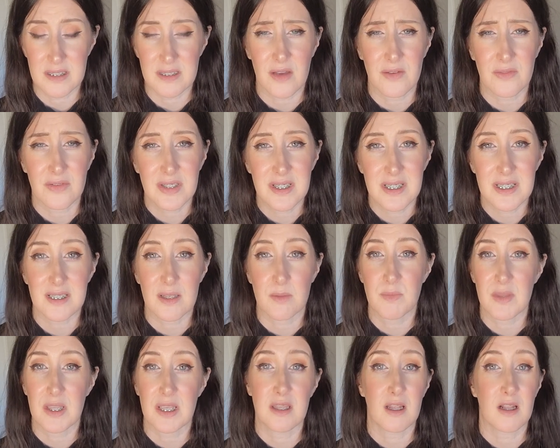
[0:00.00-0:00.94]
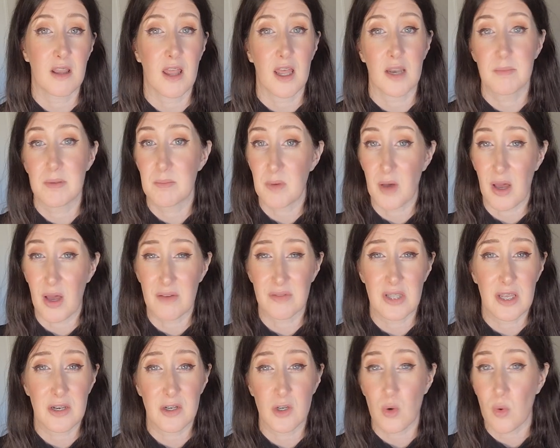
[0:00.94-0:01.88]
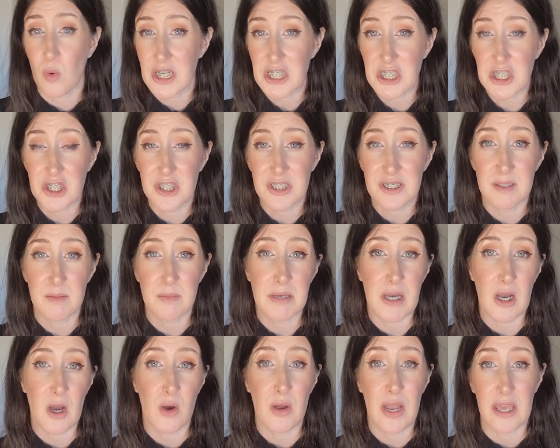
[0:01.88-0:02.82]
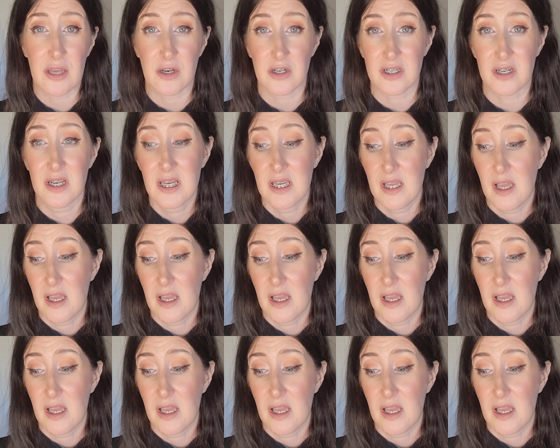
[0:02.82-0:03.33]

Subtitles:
definitely something that a lot of people have a lot of questions about and are